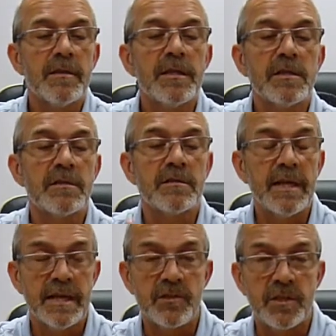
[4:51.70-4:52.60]
This
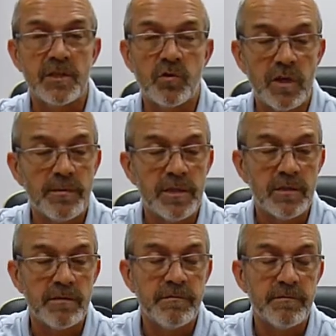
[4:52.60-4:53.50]
electronic torque
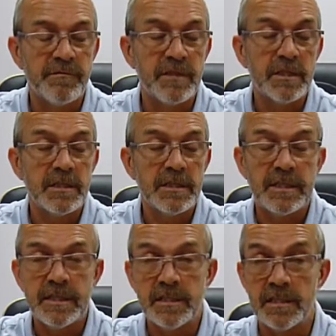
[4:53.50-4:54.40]
limiter
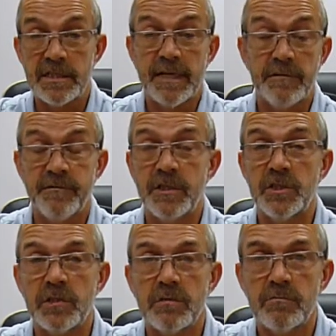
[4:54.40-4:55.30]
facility is a standard
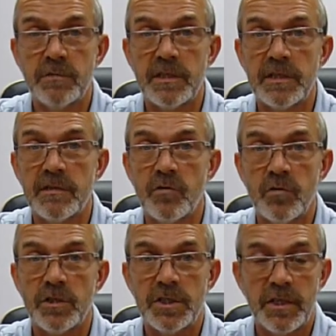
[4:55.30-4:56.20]
feature within all
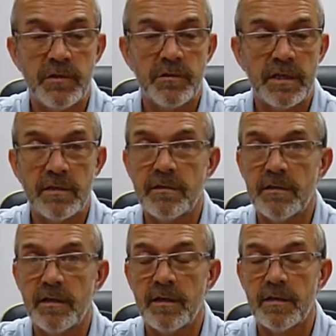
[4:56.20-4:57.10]
the J3
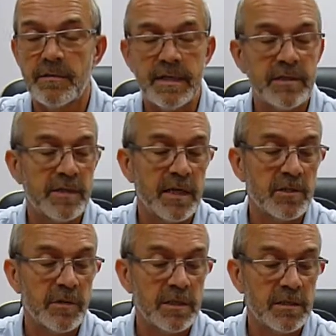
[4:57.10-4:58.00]
electric
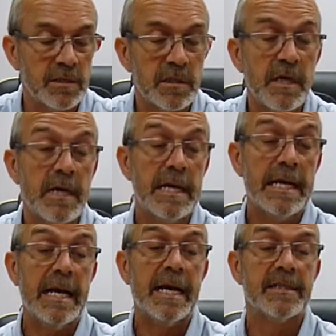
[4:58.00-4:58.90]
actuators,
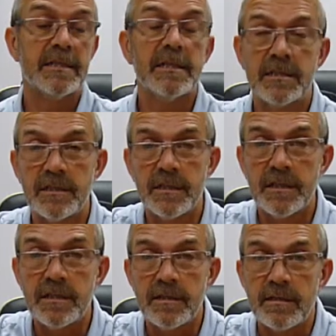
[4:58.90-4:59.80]
as is
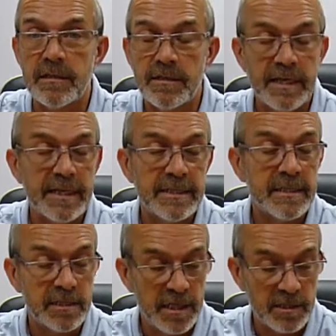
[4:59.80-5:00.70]
the LED
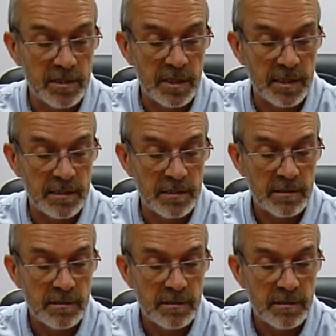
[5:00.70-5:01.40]
status light.